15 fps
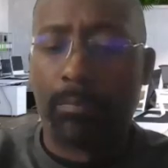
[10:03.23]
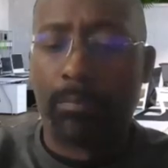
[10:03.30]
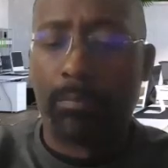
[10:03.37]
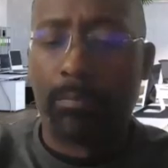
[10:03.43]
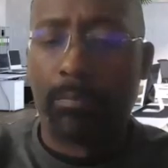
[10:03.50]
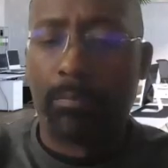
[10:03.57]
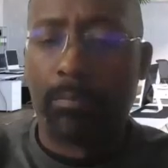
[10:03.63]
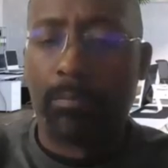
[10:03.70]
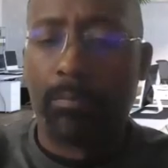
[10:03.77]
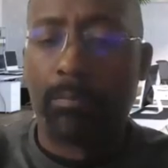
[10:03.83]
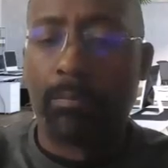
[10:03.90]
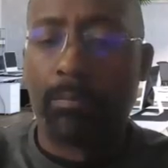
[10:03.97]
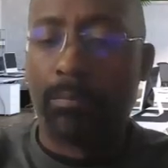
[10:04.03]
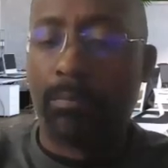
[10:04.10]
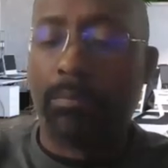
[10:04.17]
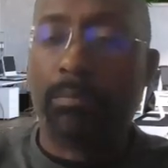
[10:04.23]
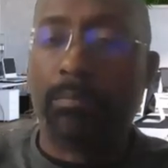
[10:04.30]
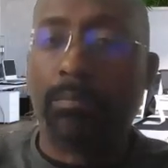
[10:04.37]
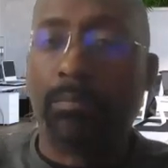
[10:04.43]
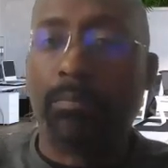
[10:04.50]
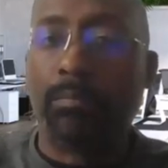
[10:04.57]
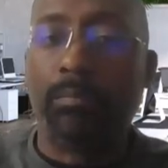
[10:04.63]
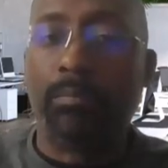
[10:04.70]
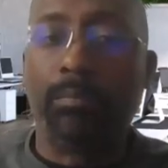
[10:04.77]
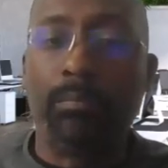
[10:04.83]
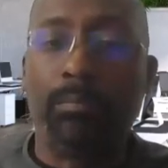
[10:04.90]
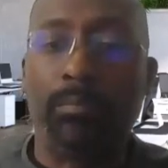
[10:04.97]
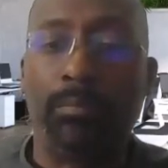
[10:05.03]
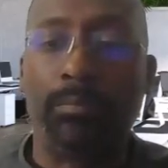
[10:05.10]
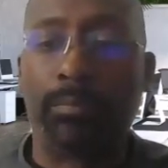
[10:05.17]

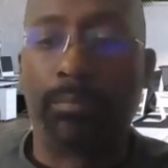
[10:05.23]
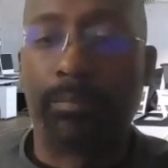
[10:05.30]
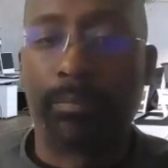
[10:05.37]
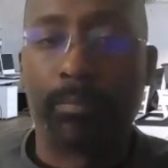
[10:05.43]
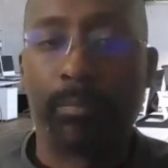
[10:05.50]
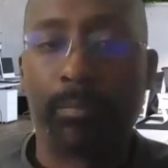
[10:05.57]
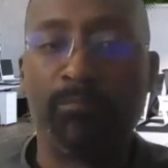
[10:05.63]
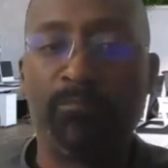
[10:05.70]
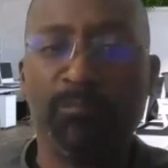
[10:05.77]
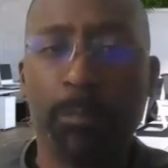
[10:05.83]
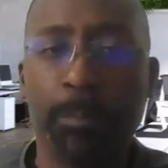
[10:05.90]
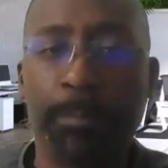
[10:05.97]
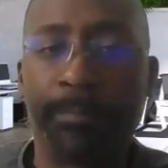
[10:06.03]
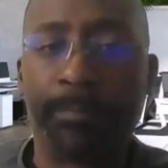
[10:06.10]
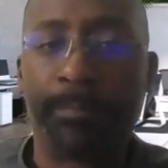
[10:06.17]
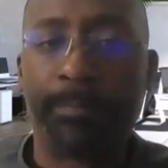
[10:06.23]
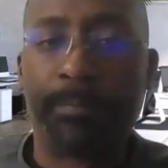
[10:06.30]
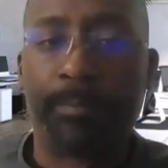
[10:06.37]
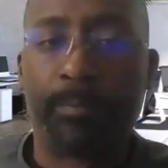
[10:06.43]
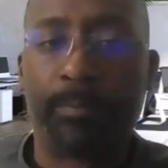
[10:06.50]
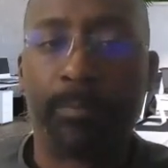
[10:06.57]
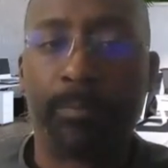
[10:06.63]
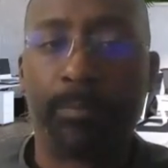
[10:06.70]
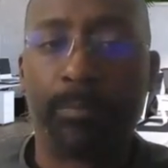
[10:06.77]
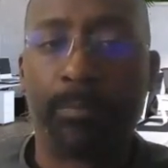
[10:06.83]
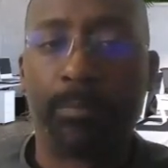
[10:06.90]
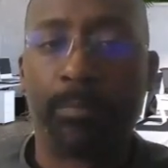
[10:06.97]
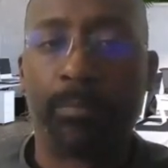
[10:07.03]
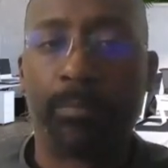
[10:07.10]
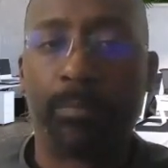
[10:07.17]

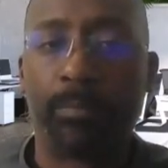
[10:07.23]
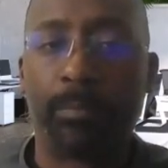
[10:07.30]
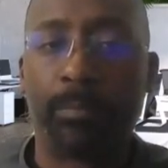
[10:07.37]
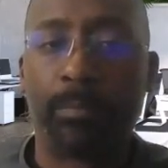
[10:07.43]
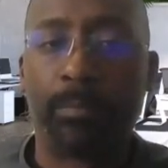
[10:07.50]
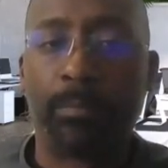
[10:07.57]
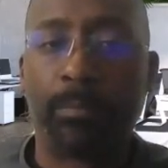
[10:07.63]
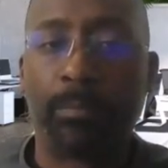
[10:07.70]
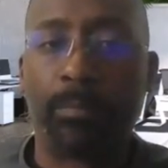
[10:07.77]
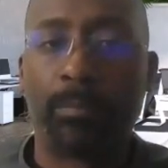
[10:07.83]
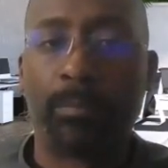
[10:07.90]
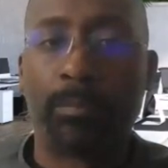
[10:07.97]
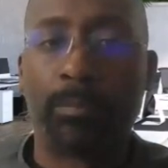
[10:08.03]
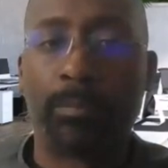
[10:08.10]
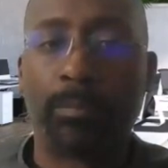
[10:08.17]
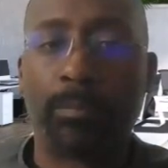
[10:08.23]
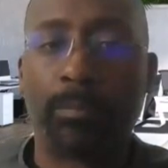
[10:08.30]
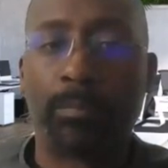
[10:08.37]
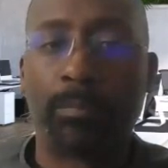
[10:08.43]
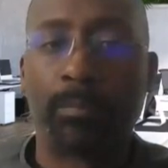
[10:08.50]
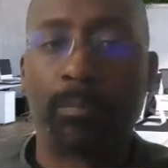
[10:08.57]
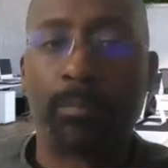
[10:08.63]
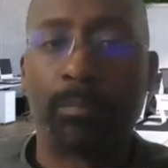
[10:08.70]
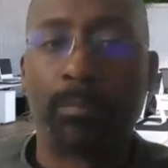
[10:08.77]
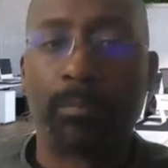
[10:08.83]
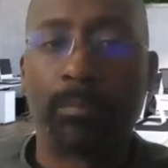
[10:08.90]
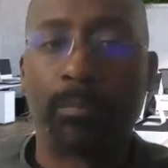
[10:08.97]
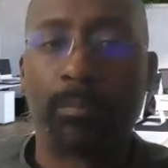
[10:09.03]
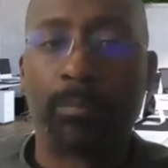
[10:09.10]
(not speaking)